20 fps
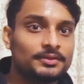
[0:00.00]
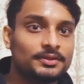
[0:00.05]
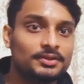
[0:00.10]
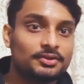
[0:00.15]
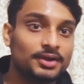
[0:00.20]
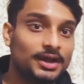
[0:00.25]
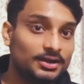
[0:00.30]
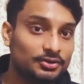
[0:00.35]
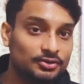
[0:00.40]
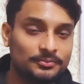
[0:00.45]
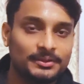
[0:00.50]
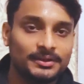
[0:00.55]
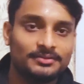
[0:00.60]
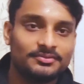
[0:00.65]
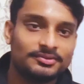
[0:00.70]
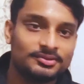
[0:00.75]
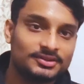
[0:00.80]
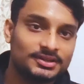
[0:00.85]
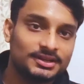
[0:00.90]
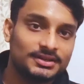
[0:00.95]
you have to make
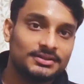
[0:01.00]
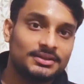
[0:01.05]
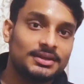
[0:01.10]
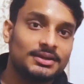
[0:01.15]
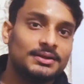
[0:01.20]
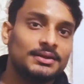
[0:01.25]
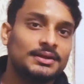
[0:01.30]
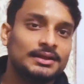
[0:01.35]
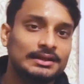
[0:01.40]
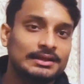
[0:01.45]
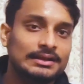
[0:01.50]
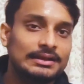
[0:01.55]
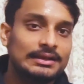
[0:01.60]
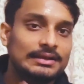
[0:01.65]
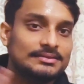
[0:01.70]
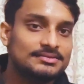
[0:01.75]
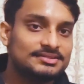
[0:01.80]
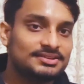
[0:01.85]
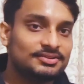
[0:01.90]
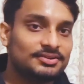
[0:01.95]
sure that the
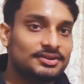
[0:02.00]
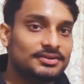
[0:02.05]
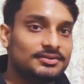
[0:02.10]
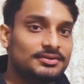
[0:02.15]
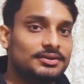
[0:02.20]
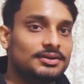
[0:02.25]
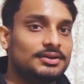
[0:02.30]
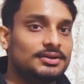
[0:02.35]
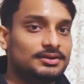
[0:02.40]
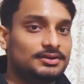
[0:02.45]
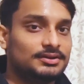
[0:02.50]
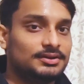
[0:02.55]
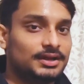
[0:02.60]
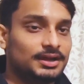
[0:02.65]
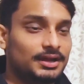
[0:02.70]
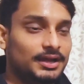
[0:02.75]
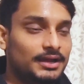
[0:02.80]
list you are uh,